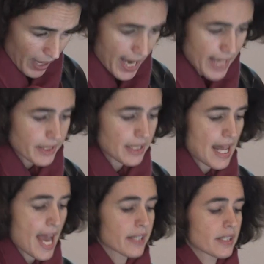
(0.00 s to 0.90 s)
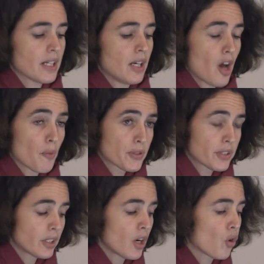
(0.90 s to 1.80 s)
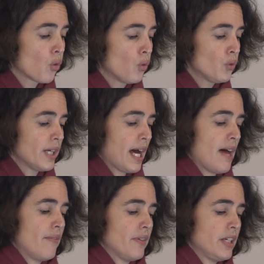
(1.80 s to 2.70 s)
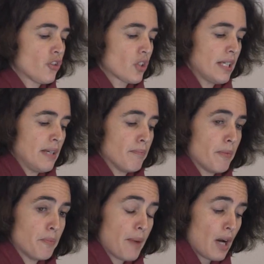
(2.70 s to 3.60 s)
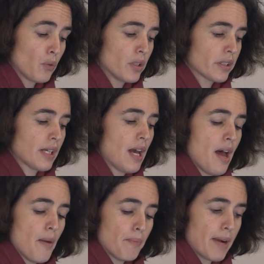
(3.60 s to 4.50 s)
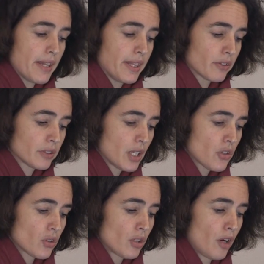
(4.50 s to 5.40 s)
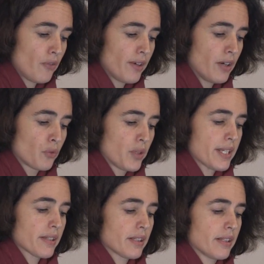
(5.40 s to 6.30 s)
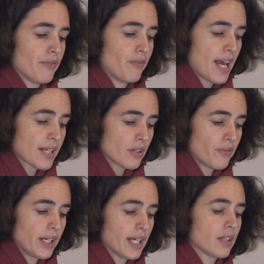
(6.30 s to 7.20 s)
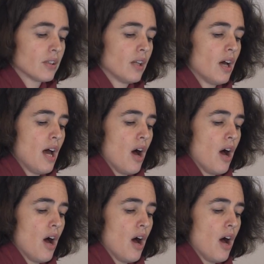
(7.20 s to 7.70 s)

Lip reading: eight-legged lobster could have each limb powered by the rotation of a wrist, the flex of an ankle,